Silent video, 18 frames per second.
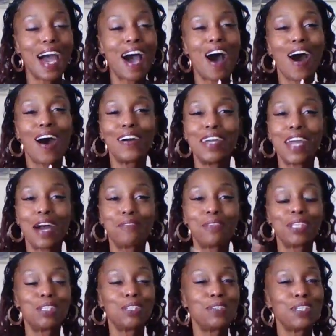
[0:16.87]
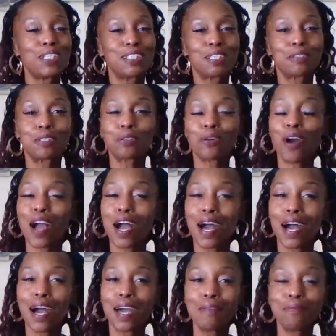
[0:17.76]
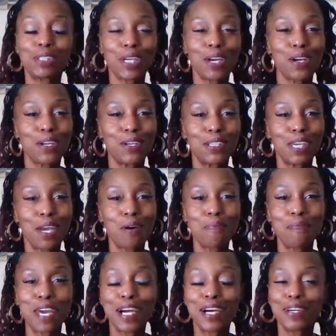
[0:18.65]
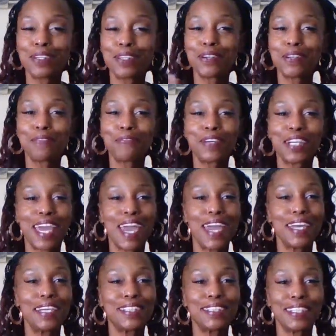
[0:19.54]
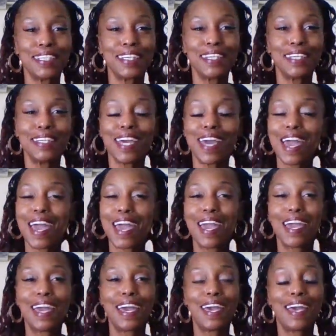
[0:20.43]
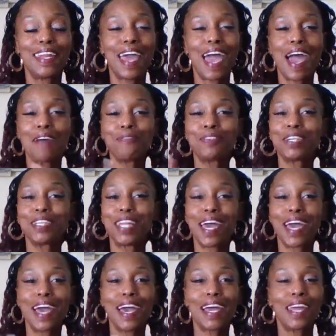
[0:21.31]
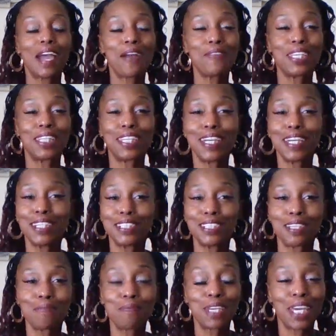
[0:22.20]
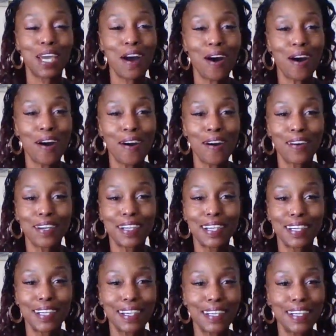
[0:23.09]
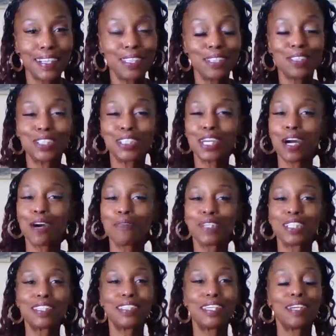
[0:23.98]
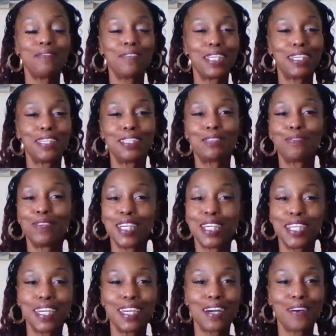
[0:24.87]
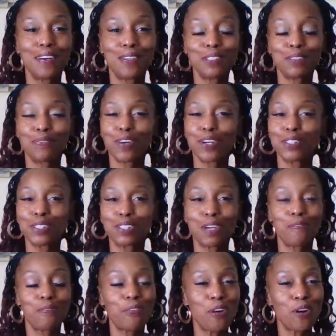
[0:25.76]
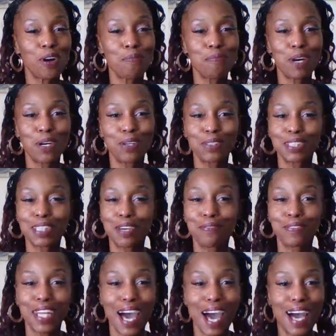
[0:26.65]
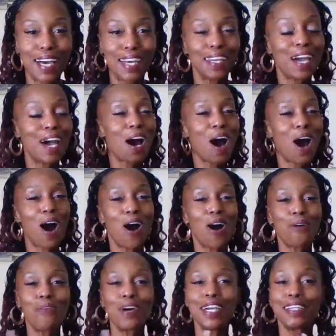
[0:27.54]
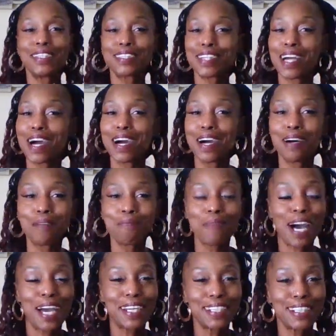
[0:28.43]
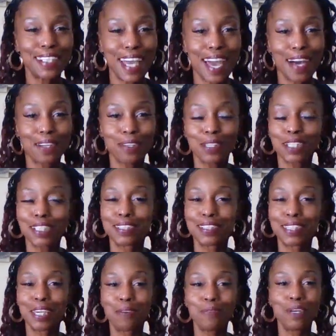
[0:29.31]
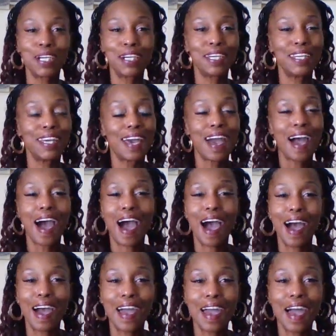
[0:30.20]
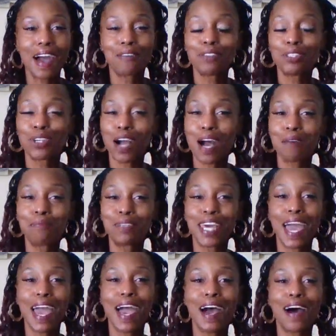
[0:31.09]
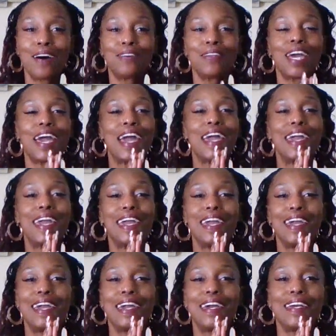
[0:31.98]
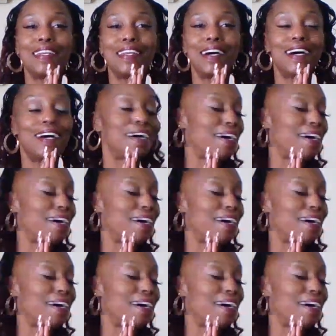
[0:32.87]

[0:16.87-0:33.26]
All you have to do is subscribe, turn on your bell notification, and after that everything shall be all good. You shall receive these videos first and foremost. If not, always come by the channel to see what I have dropped down in